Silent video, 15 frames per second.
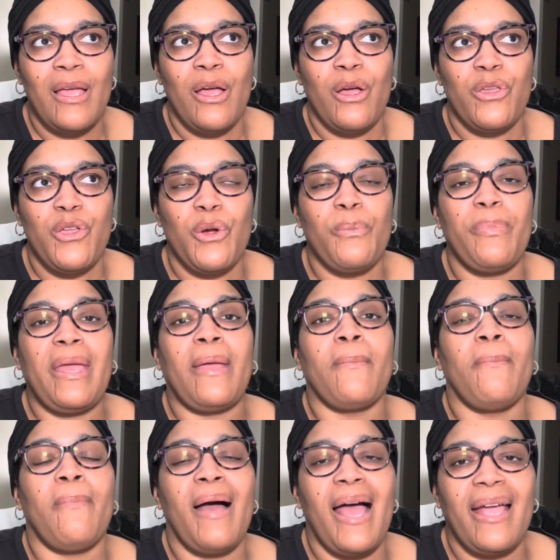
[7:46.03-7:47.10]
you're being
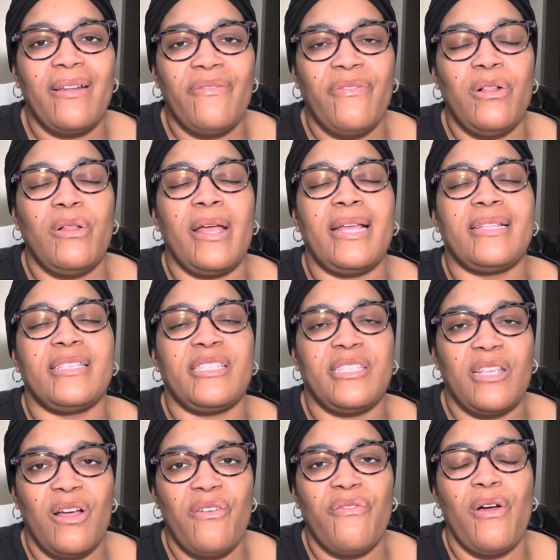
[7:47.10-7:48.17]
mindful and
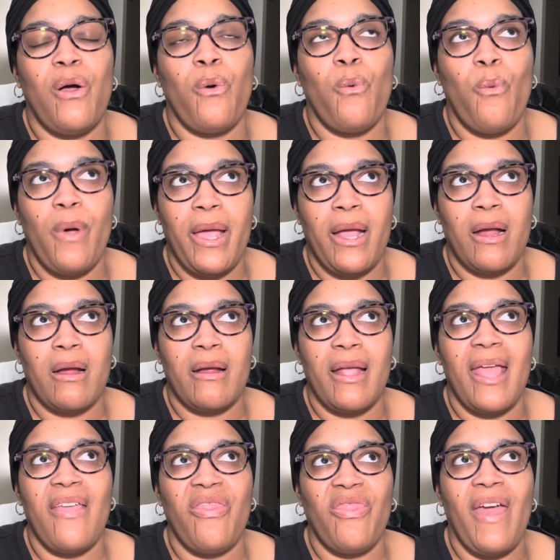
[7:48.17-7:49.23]
self-aware
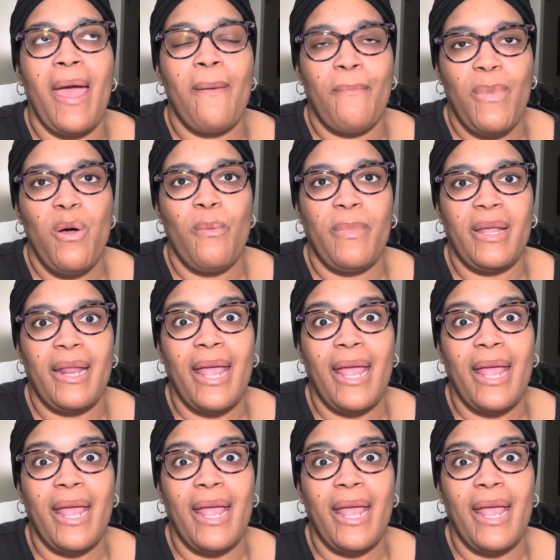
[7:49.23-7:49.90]
in that moment.